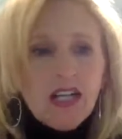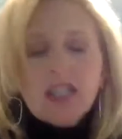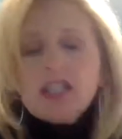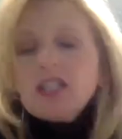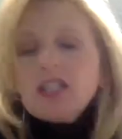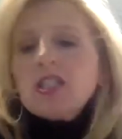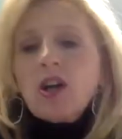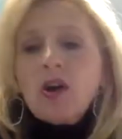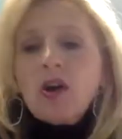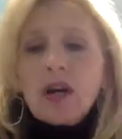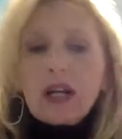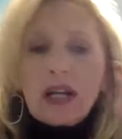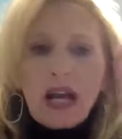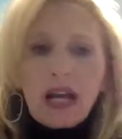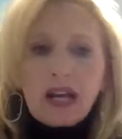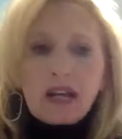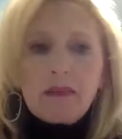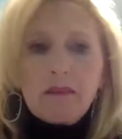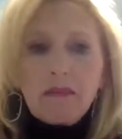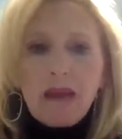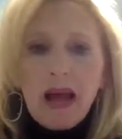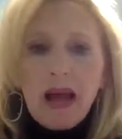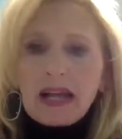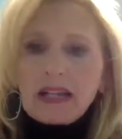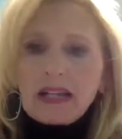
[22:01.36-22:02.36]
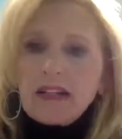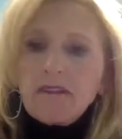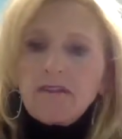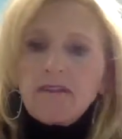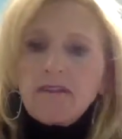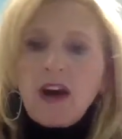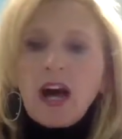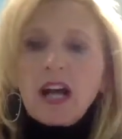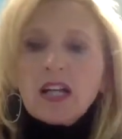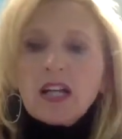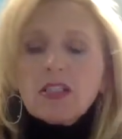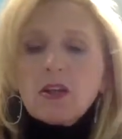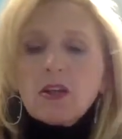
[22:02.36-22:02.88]
so it kind of
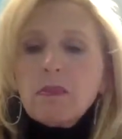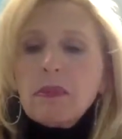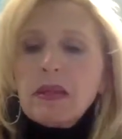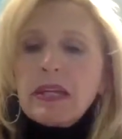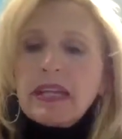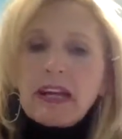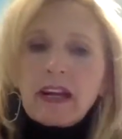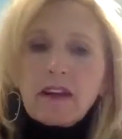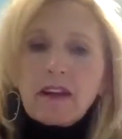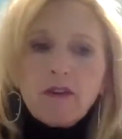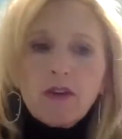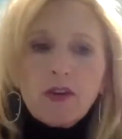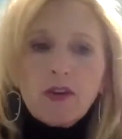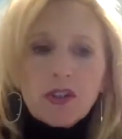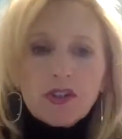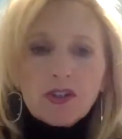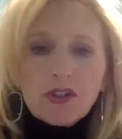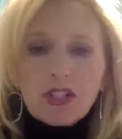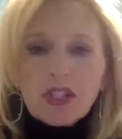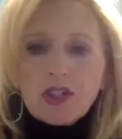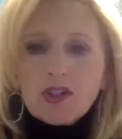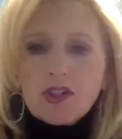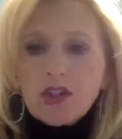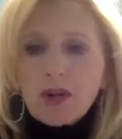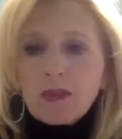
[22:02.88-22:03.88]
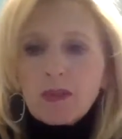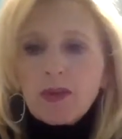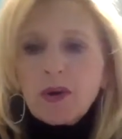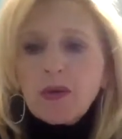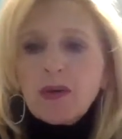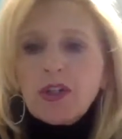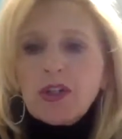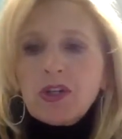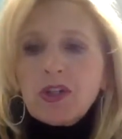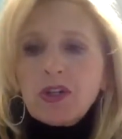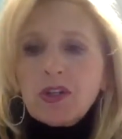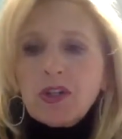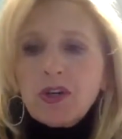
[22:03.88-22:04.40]
magnifies. So be careful using shimmer
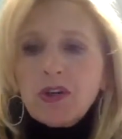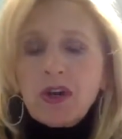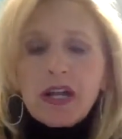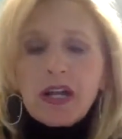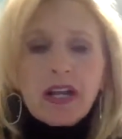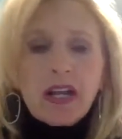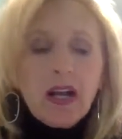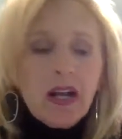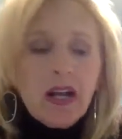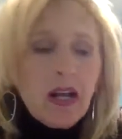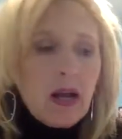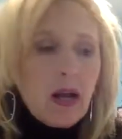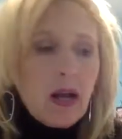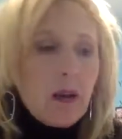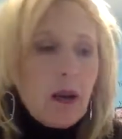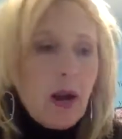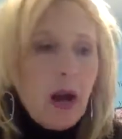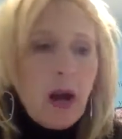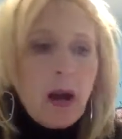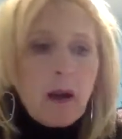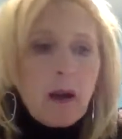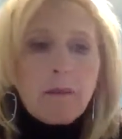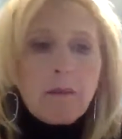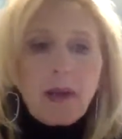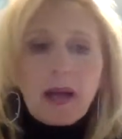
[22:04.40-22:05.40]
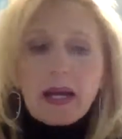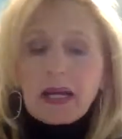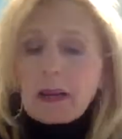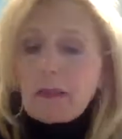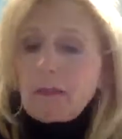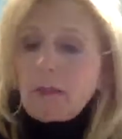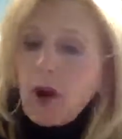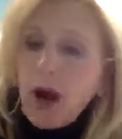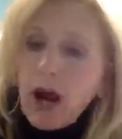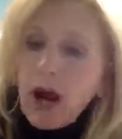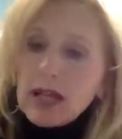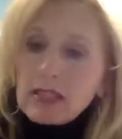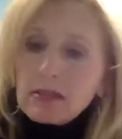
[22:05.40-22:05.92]
when you're doing like a
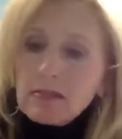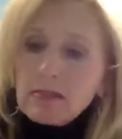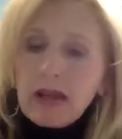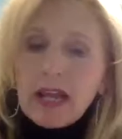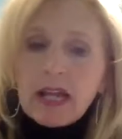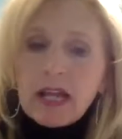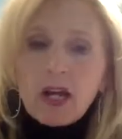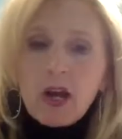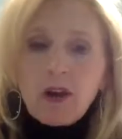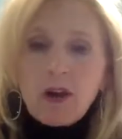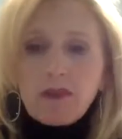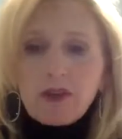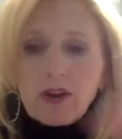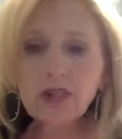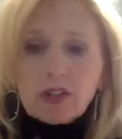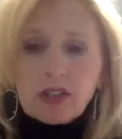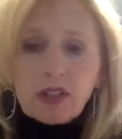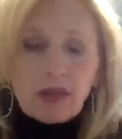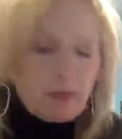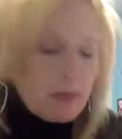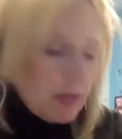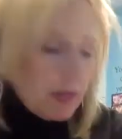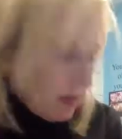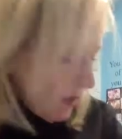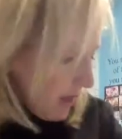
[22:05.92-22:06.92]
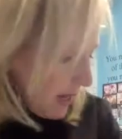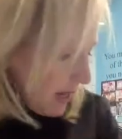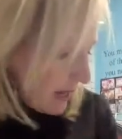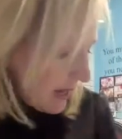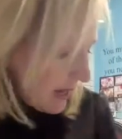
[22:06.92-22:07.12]
bride's makeover or something like